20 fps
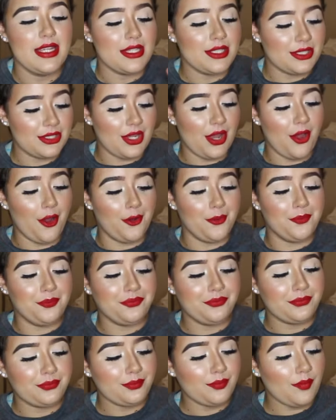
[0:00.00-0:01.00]
So
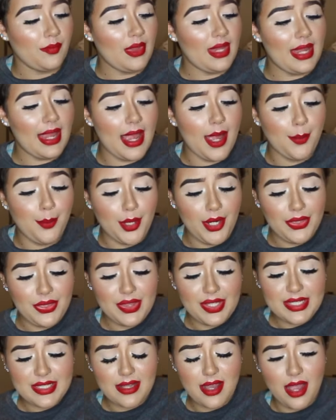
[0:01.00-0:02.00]
I bought
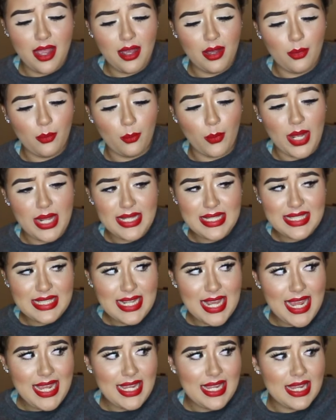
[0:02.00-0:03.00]
this
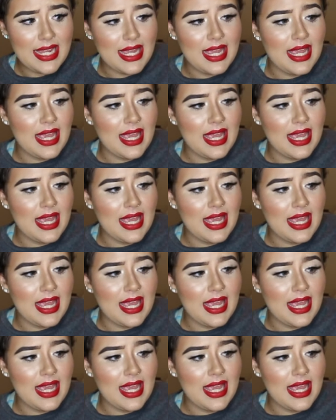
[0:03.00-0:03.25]
Wednesday